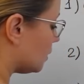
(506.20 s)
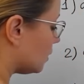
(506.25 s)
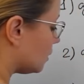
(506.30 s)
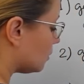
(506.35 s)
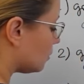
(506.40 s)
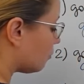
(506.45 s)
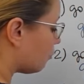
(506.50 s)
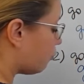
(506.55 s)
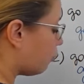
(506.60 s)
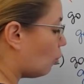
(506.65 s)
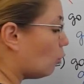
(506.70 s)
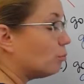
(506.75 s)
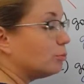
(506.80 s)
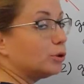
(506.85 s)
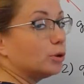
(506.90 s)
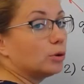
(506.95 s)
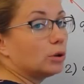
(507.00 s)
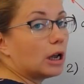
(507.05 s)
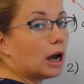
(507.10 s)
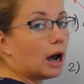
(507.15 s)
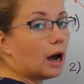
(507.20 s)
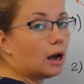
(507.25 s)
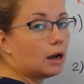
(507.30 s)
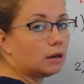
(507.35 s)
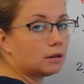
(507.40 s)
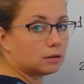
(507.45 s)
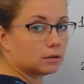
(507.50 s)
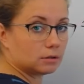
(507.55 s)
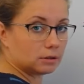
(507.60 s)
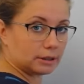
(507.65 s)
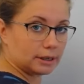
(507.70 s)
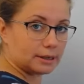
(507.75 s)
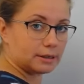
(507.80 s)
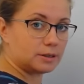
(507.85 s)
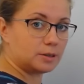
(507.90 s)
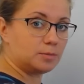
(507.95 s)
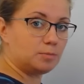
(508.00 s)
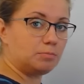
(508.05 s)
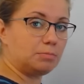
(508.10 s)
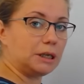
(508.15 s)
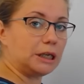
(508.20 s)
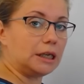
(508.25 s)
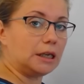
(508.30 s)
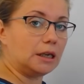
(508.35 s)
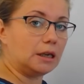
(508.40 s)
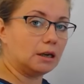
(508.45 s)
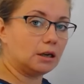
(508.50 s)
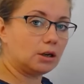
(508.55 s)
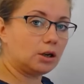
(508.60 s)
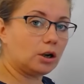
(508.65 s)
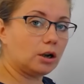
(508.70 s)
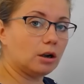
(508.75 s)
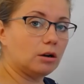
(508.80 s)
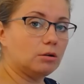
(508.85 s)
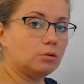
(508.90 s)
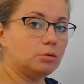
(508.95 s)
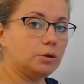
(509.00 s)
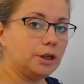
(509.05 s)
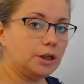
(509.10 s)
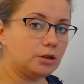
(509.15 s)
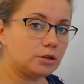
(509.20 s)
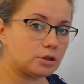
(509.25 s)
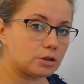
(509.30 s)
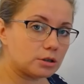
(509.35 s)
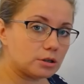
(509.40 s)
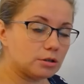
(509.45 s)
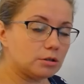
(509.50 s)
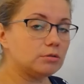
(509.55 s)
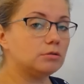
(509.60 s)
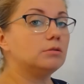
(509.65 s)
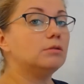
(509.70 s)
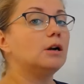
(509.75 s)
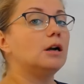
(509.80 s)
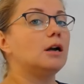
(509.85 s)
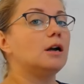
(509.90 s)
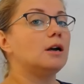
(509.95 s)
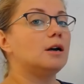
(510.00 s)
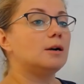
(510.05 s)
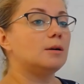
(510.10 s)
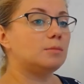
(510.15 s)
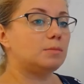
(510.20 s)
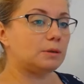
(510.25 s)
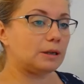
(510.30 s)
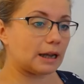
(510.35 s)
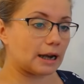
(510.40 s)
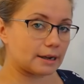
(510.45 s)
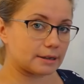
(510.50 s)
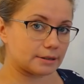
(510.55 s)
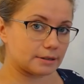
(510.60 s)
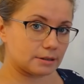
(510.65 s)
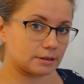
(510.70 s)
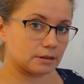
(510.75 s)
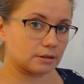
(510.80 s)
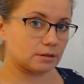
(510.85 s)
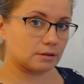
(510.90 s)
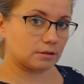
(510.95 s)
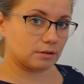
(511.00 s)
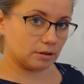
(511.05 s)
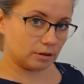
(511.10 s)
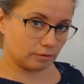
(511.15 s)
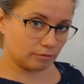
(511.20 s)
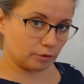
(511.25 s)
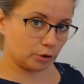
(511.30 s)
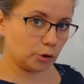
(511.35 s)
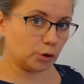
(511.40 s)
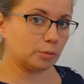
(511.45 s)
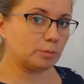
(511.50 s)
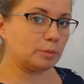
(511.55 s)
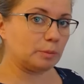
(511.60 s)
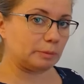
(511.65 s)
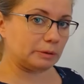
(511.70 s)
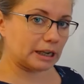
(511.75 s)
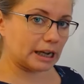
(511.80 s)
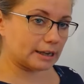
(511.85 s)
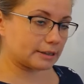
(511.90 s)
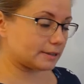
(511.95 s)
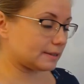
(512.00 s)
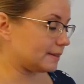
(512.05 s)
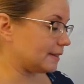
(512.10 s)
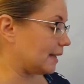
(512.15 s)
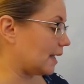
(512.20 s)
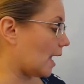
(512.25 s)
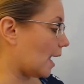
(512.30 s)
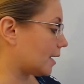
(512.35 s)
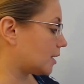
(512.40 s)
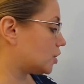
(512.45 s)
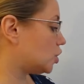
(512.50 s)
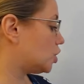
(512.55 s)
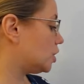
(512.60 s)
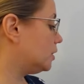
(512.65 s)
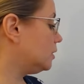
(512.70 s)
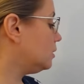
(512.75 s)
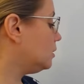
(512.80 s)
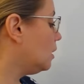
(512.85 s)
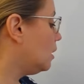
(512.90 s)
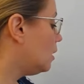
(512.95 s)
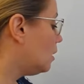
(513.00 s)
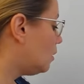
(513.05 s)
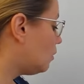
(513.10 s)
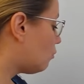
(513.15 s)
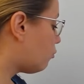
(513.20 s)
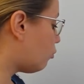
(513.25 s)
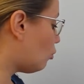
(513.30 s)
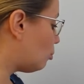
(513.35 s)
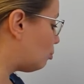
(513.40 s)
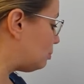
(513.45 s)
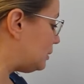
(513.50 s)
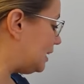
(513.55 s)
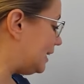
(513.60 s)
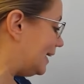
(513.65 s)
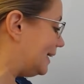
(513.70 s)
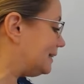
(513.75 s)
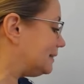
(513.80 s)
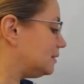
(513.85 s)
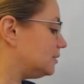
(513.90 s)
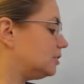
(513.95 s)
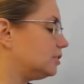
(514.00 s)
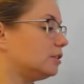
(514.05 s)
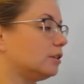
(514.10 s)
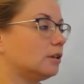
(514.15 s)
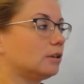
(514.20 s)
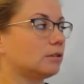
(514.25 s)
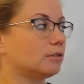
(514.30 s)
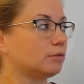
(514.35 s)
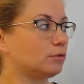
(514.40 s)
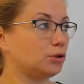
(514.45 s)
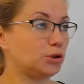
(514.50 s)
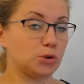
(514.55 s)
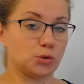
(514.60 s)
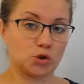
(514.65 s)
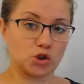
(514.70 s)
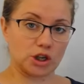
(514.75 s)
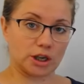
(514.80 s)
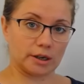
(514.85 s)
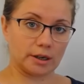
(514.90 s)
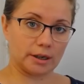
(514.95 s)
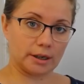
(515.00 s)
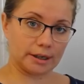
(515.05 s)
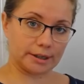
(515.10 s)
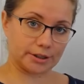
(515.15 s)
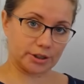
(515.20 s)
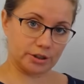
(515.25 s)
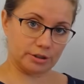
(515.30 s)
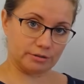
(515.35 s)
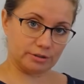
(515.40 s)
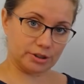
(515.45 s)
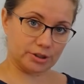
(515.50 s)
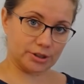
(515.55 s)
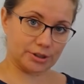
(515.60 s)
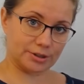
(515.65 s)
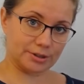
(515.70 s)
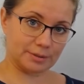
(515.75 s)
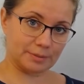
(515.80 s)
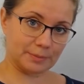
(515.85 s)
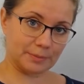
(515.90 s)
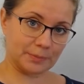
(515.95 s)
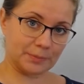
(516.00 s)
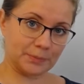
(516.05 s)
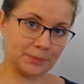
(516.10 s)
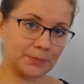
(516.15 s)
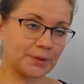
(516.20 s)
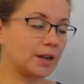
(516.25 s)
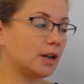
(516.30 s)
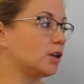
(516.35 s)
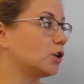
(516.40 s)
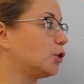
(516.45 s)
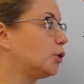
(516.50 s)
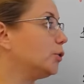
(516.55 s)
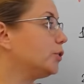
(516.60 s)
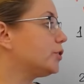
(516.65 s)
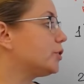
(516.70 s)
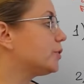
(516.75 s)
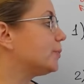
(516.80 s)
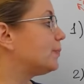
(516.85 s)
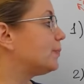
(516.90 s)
formula. Yes, be going to plus the verb plus the action for planned future activities. Good?